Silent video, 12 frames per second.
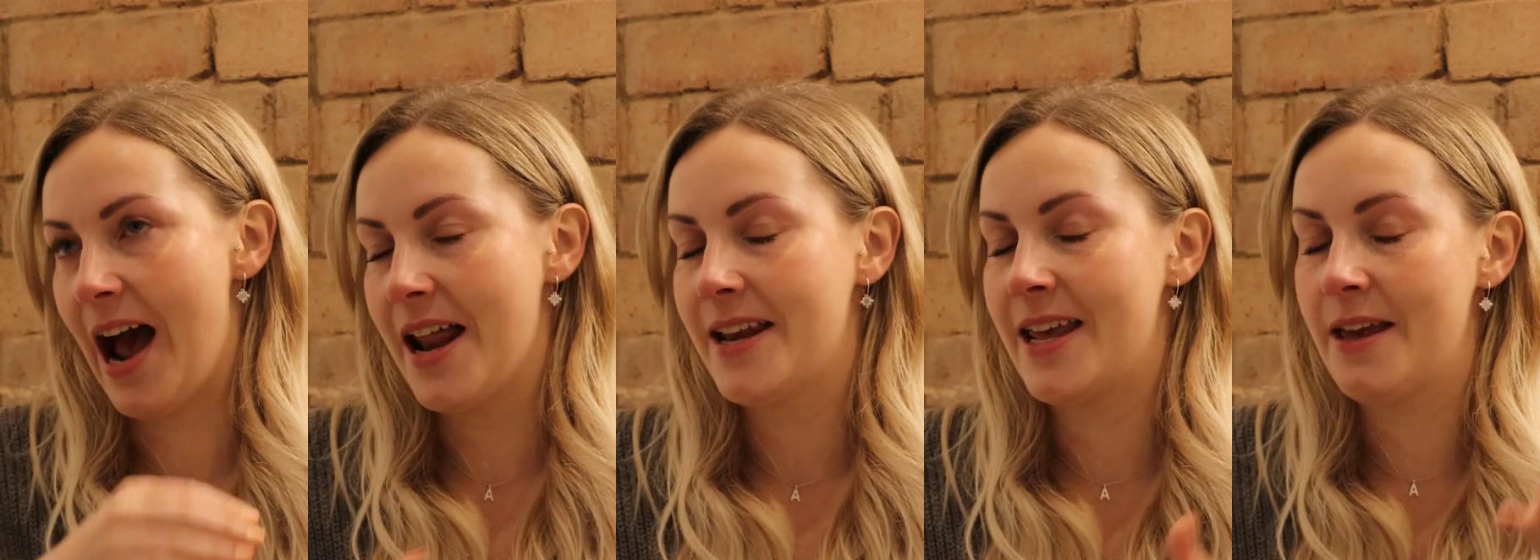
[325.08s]

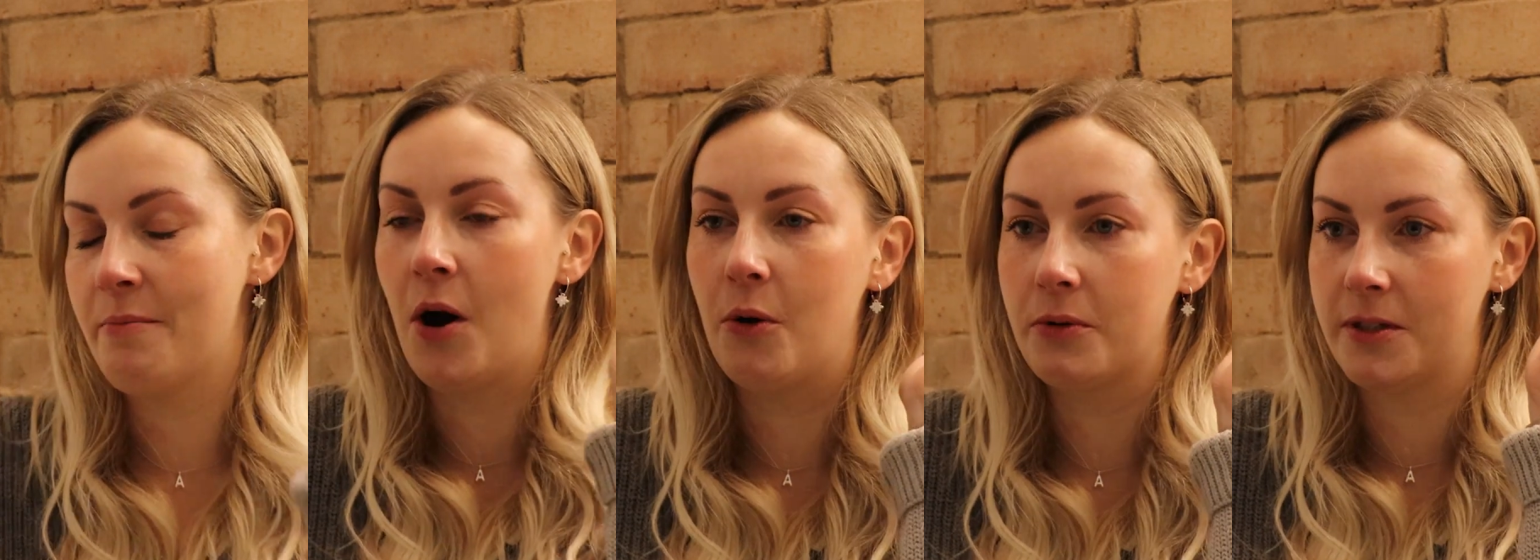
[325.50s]
and him
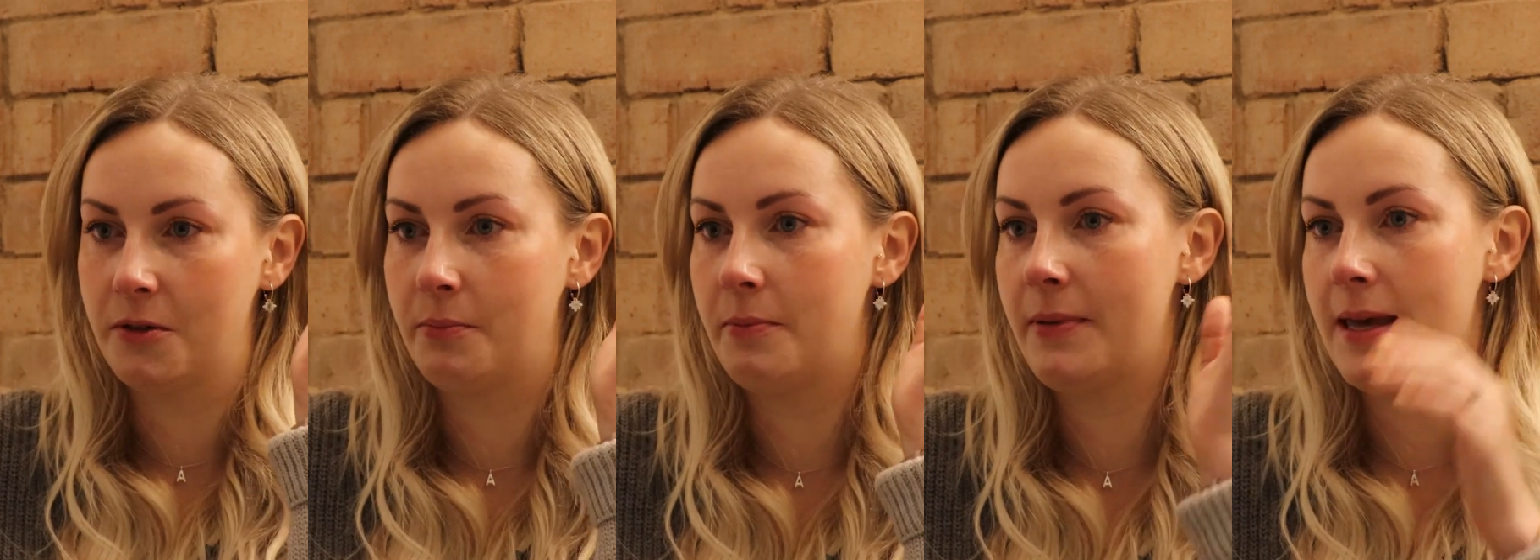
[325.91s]

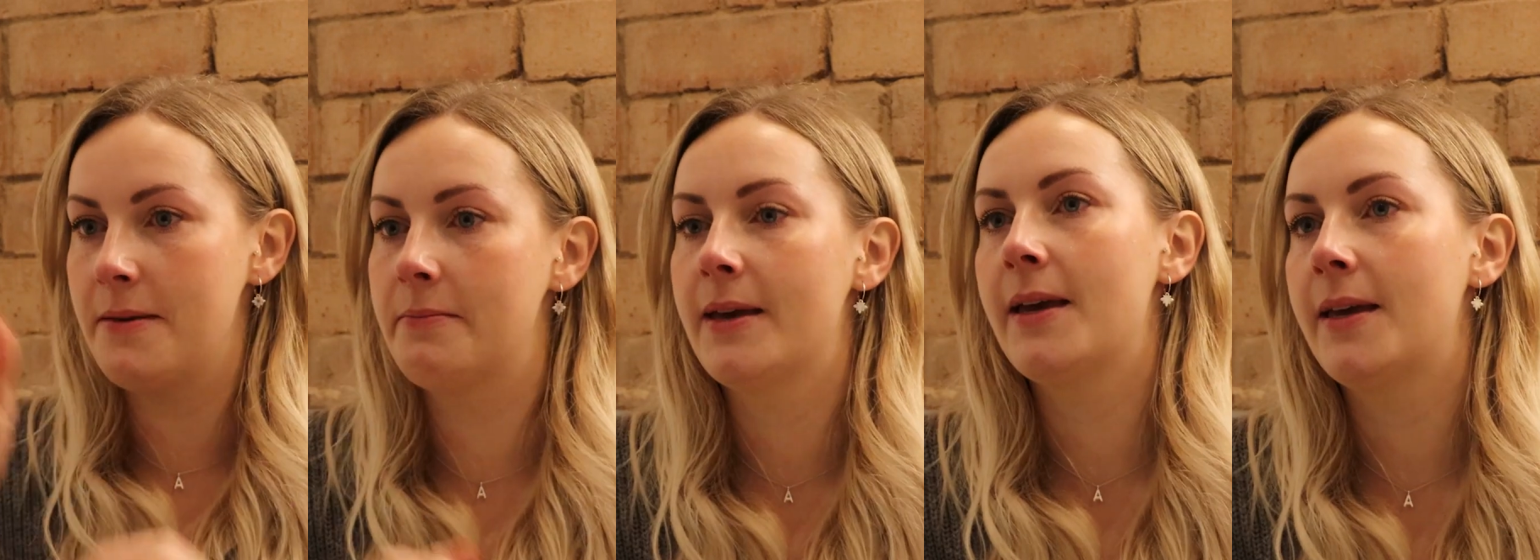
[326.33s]
holding up a
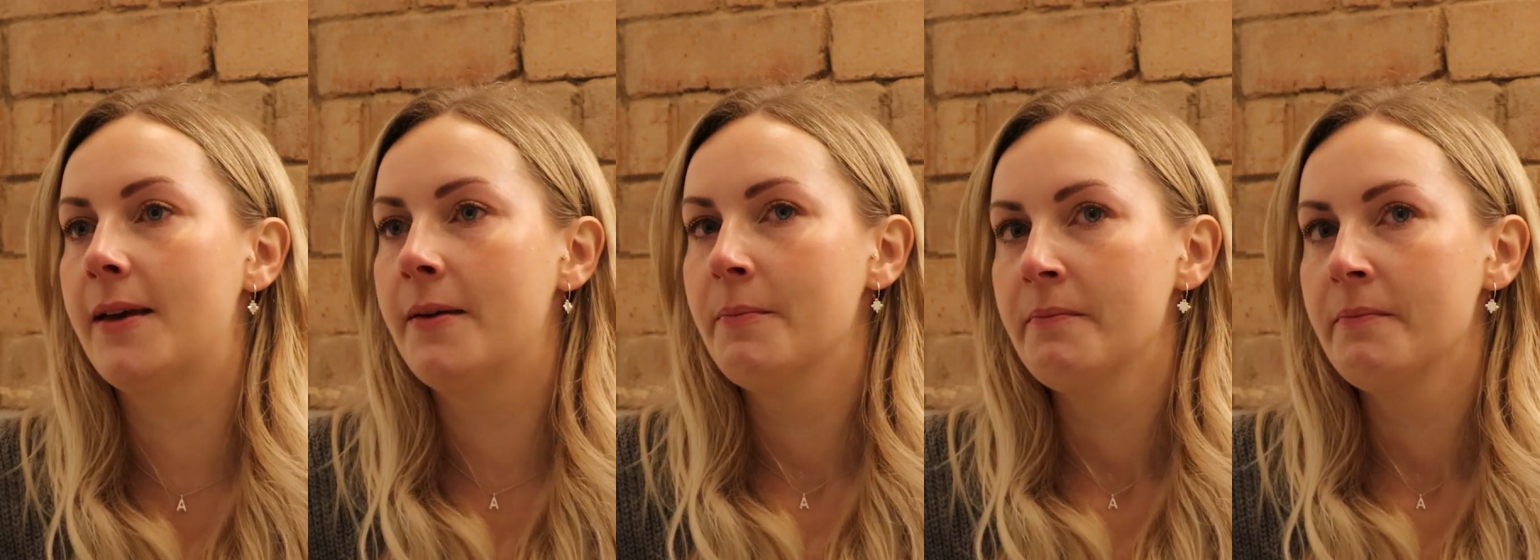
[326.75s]
baby.